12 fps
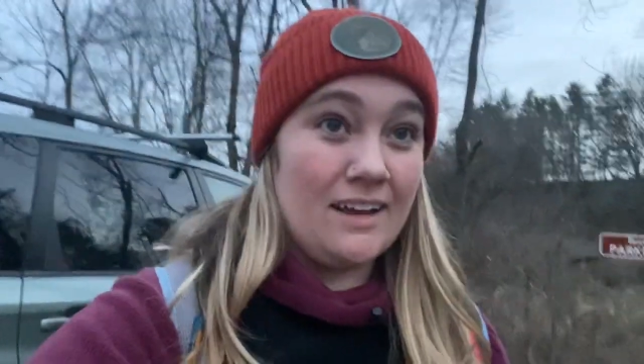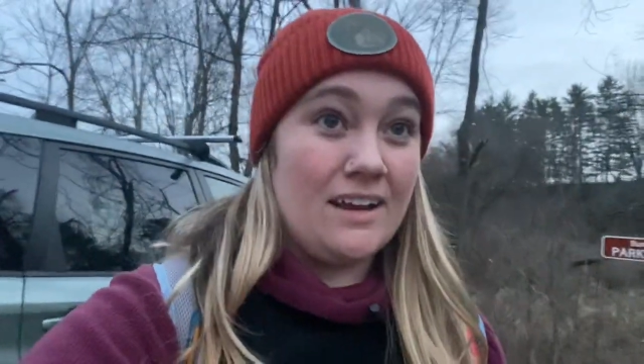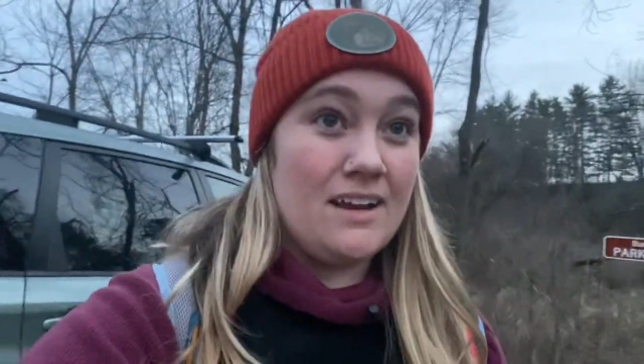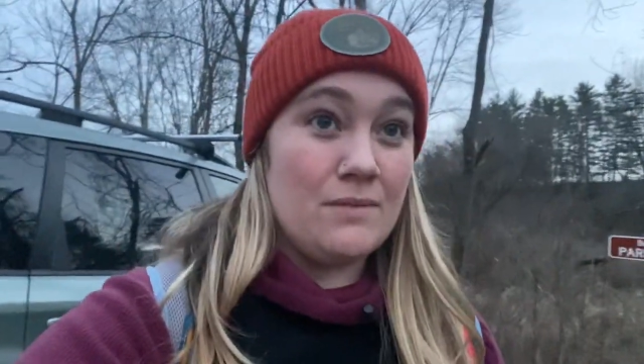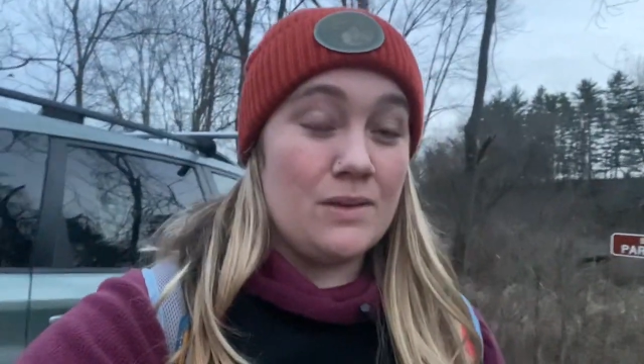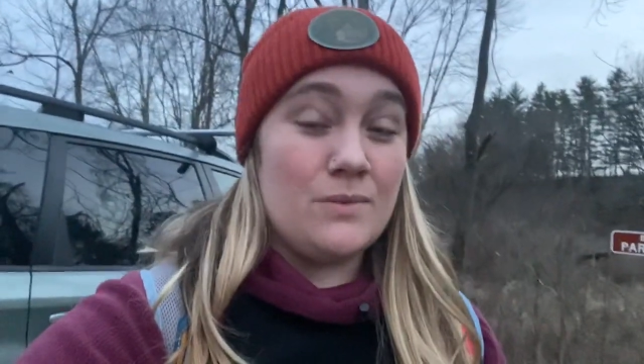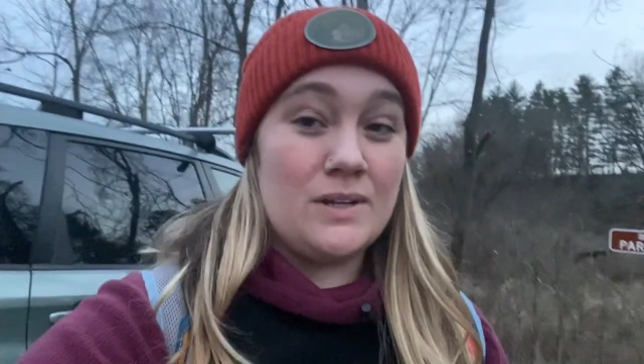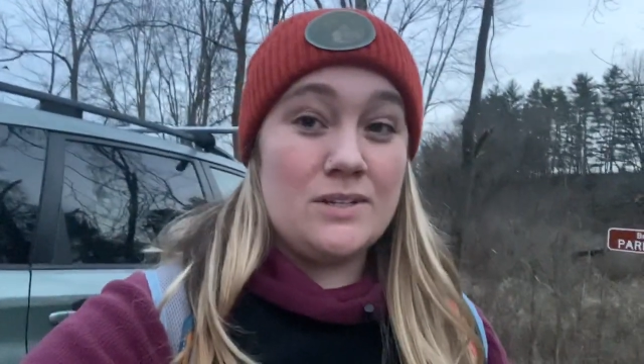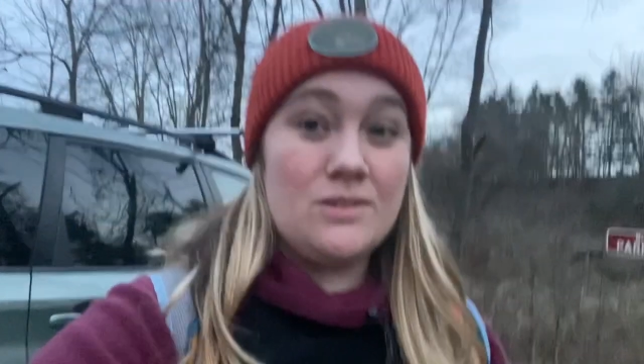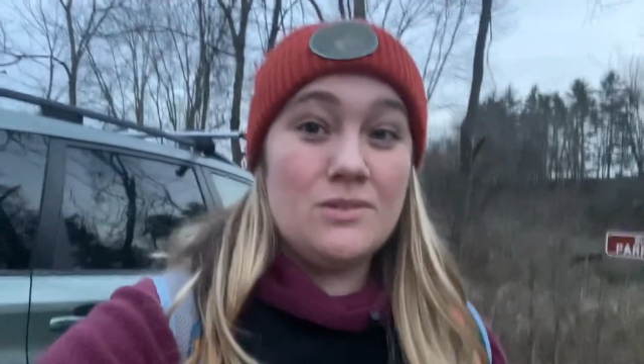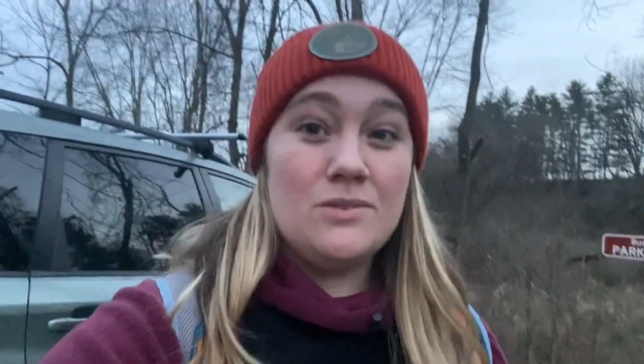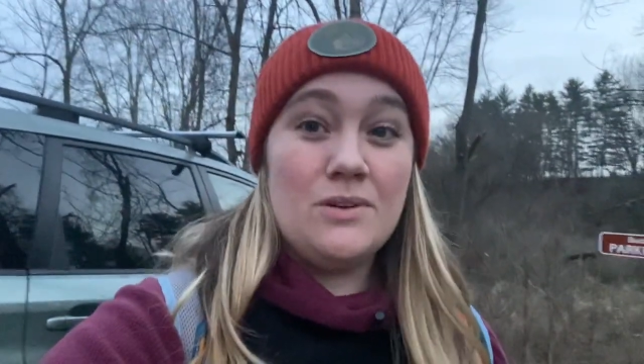I didn't really want to
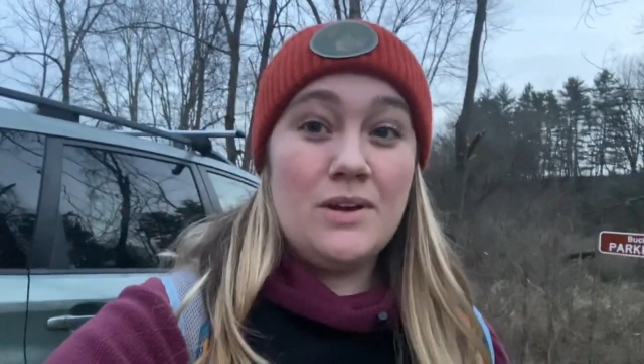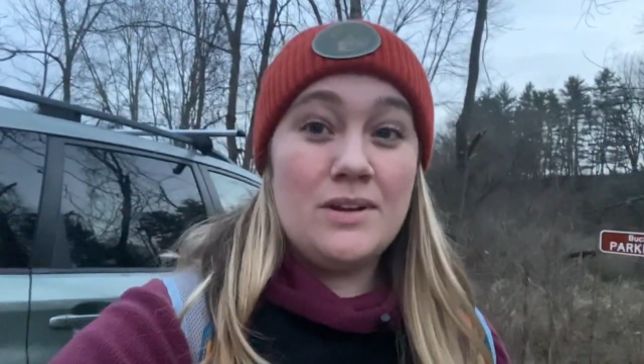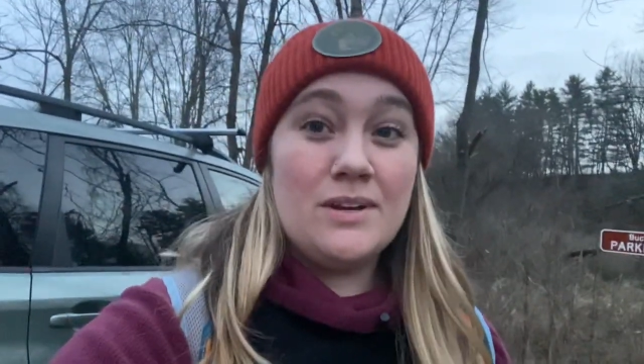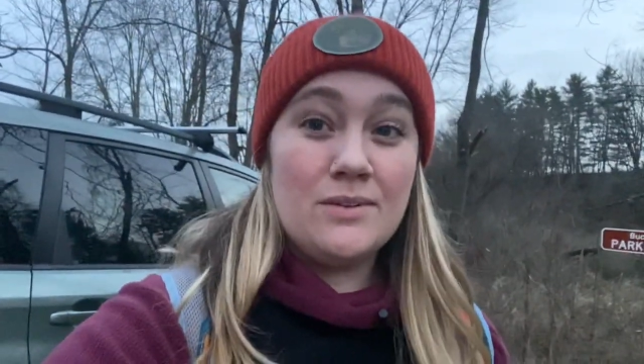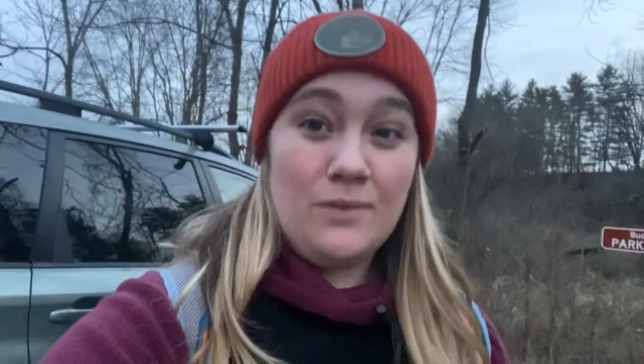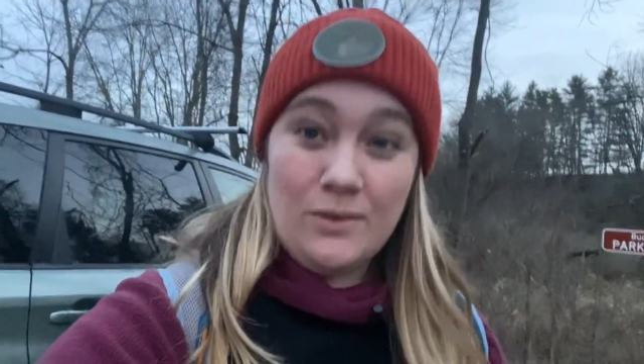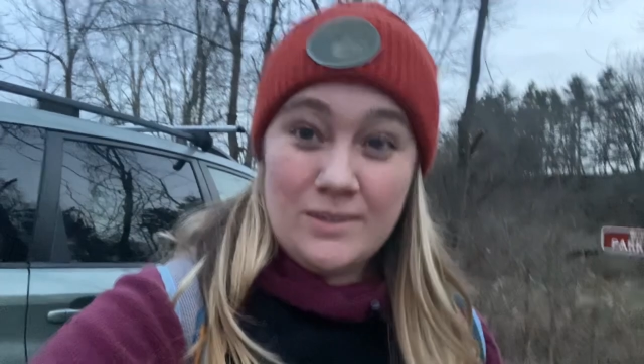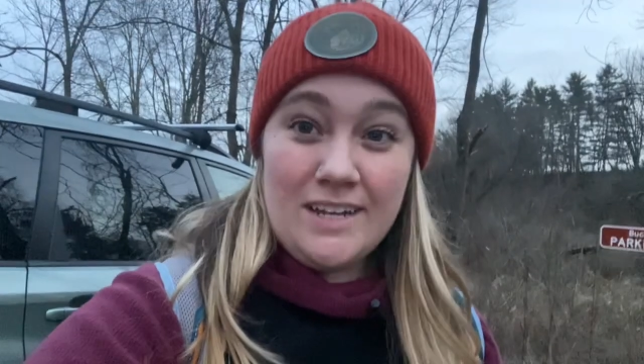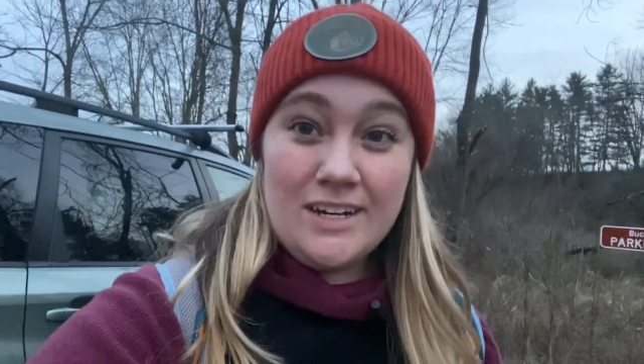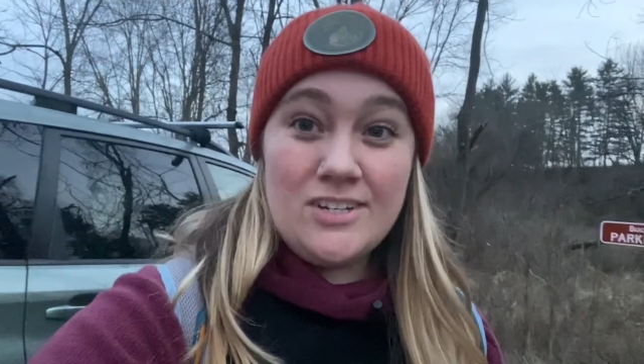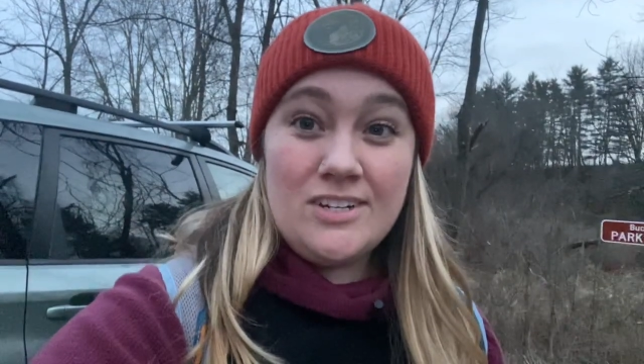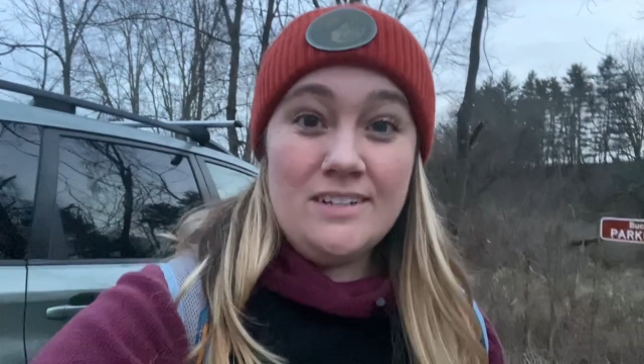do road
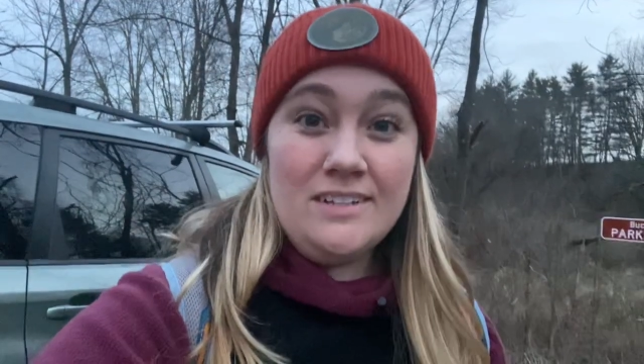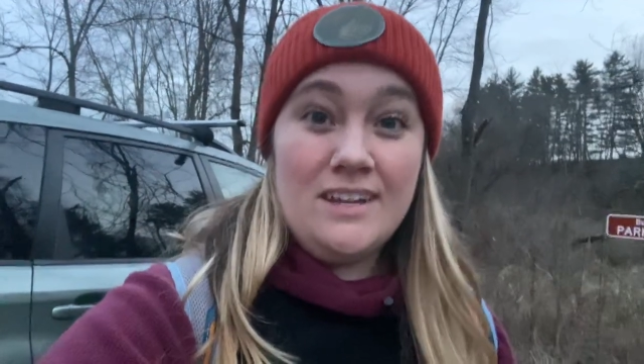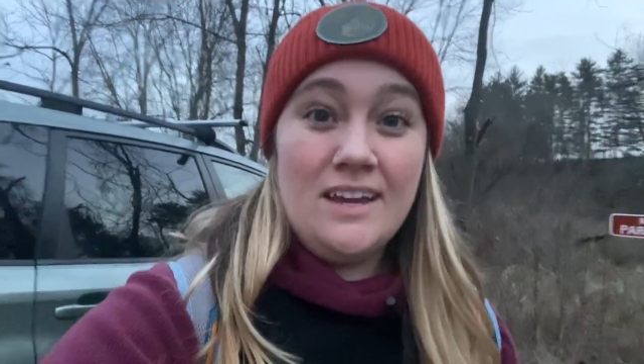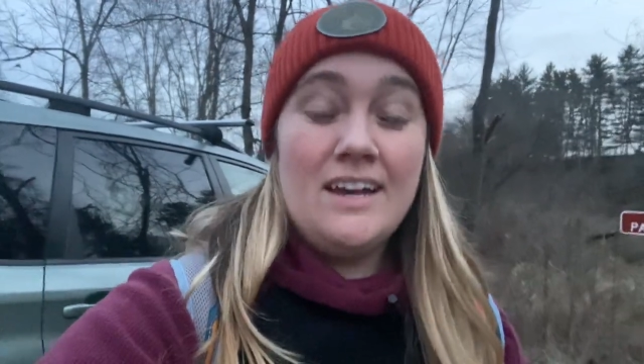section.